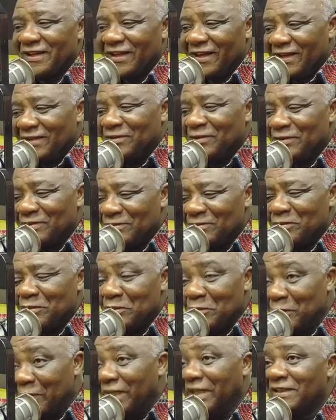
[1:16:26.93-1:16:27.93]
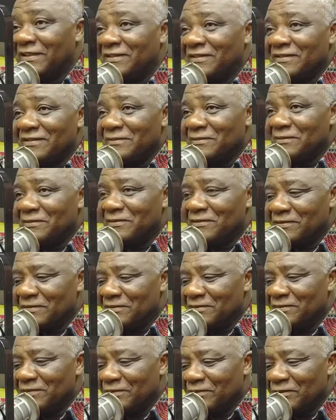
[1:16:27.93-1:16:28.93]
And to win,
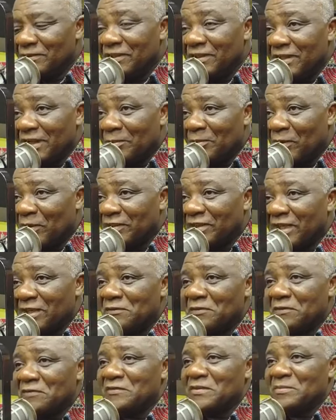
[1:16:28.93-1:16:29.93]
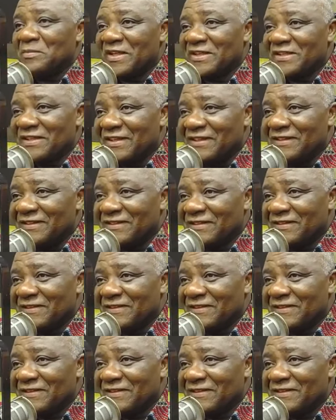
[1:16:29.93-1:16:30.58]
we hear more than 50%.